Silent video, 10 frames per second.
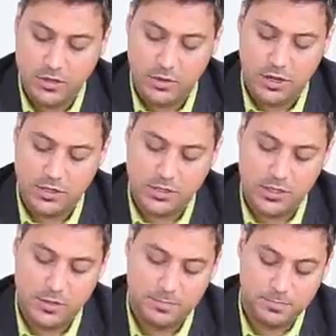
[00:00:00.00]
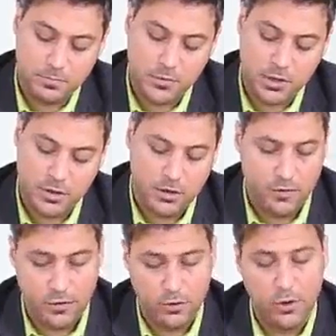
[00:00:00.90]
you can see,
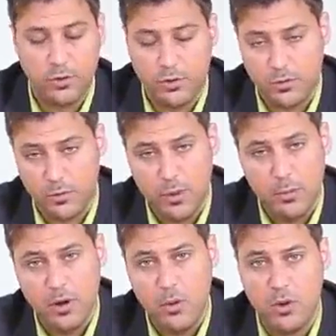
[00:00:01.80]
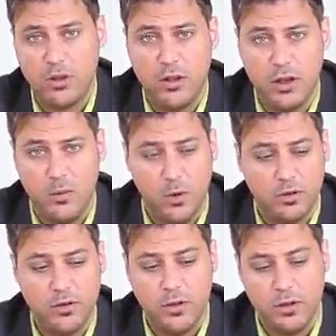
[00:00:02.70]
if you don't remember
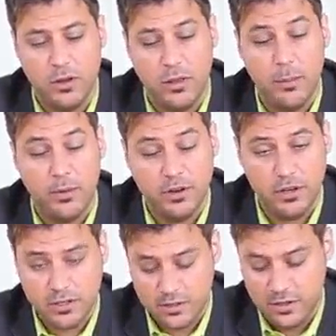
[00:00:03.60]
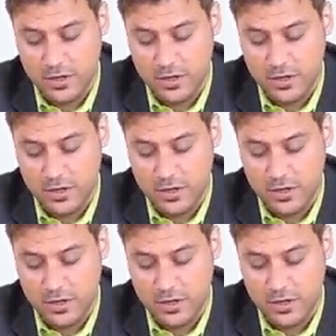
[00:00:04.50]
what number it is,